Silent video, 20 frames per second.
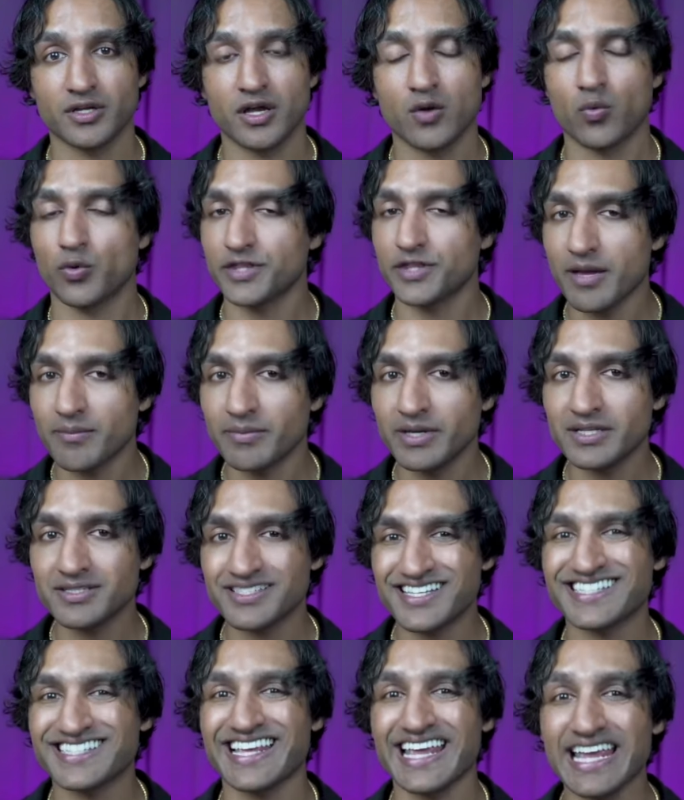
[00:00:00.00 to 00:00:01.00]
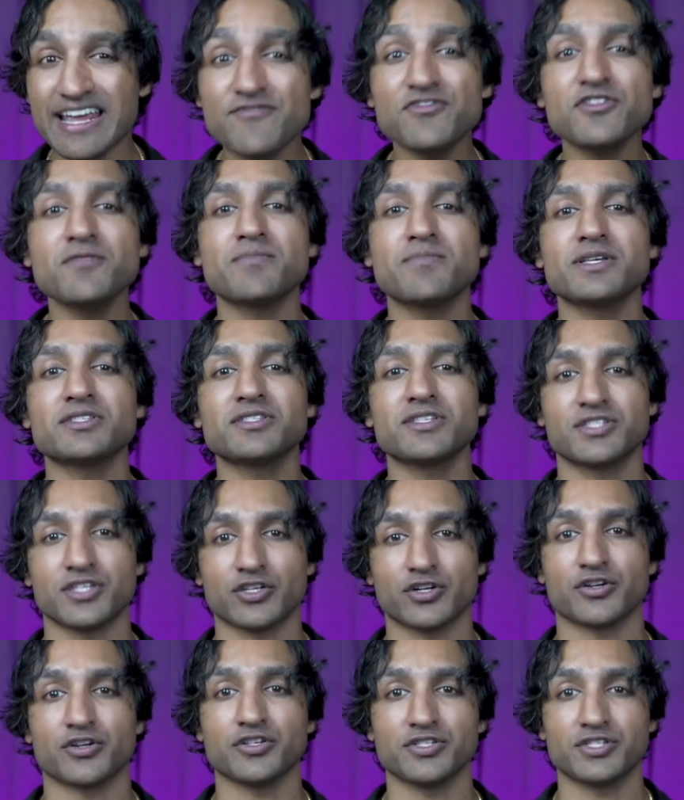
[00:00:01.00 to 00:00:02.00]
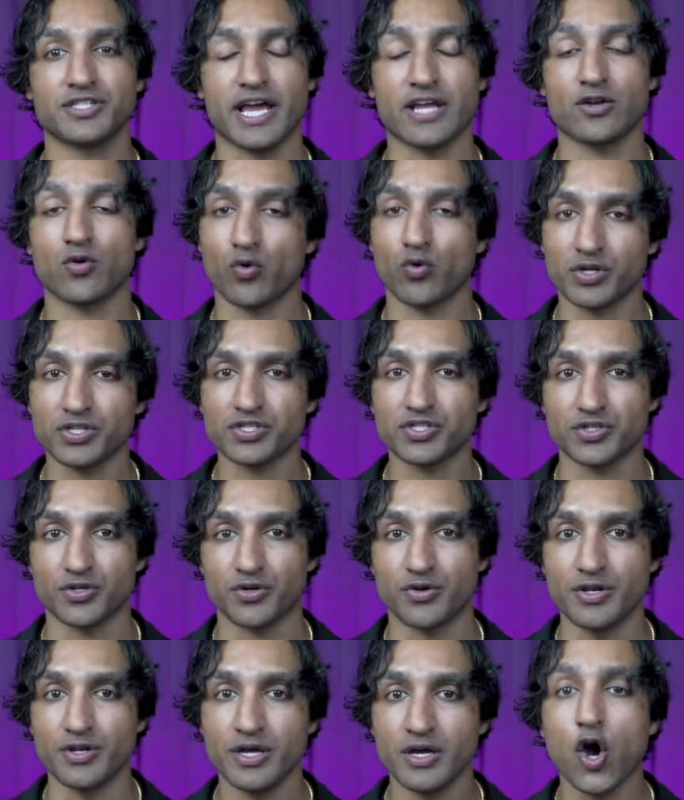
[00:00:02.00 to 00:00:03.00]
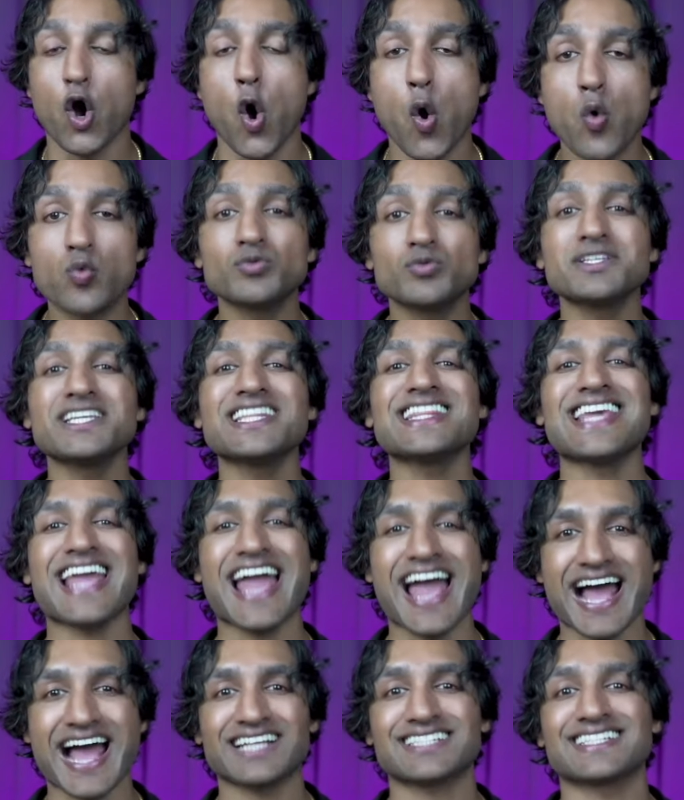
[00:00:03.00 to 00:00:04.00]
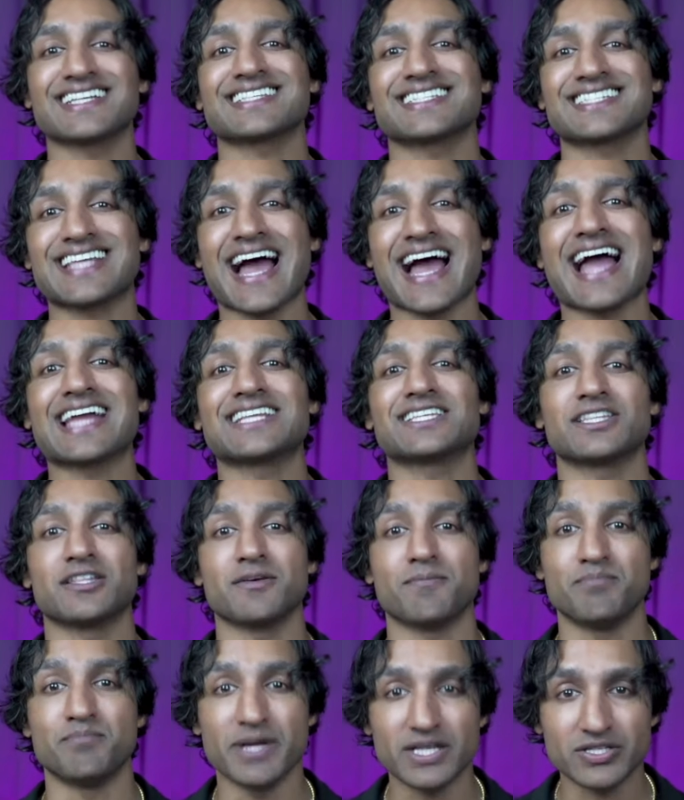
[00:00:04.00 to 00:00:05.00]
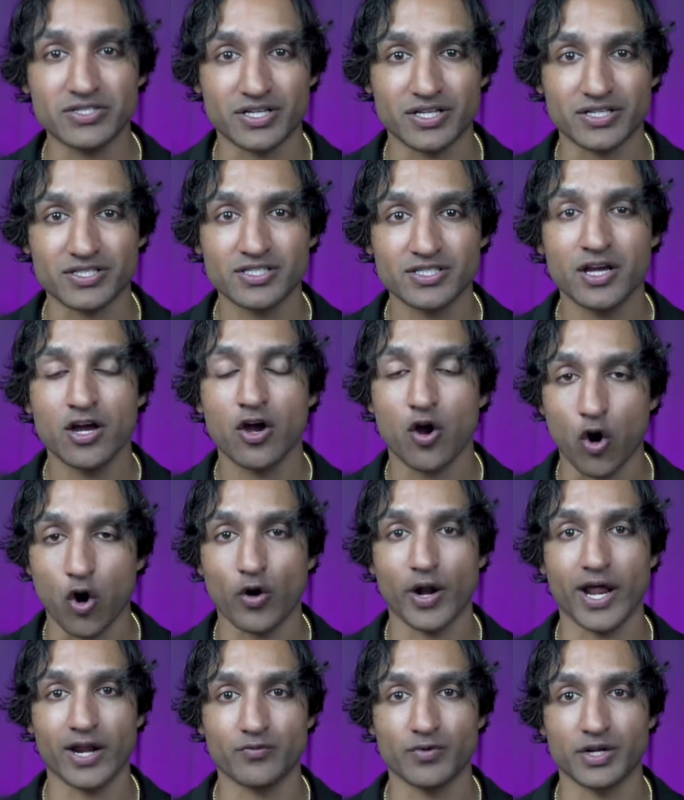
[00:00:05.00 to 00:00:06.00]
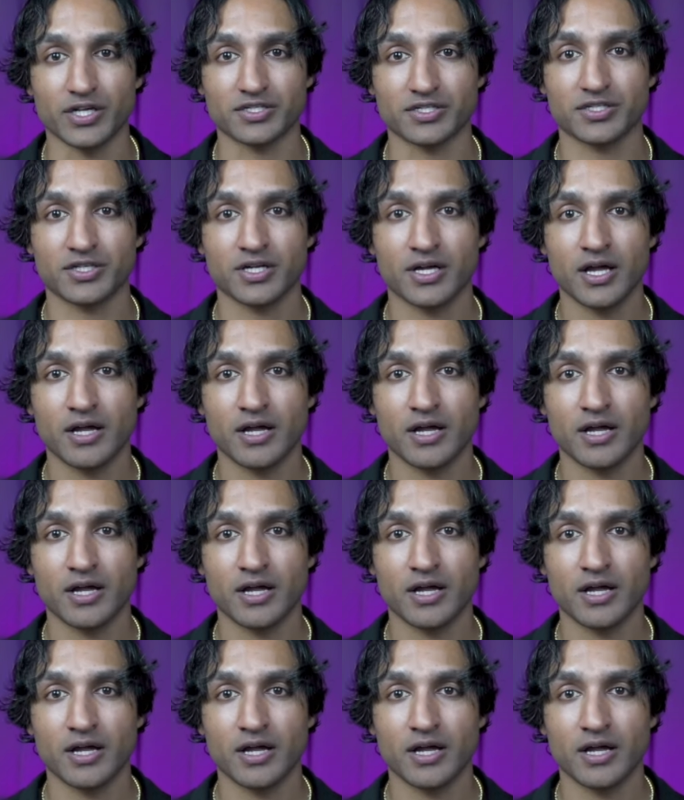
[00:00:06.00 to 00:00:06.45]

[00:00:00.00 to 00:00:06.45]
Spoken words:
What that means is if the business incurs debt or is sued, only the assets tied to the business are at risk,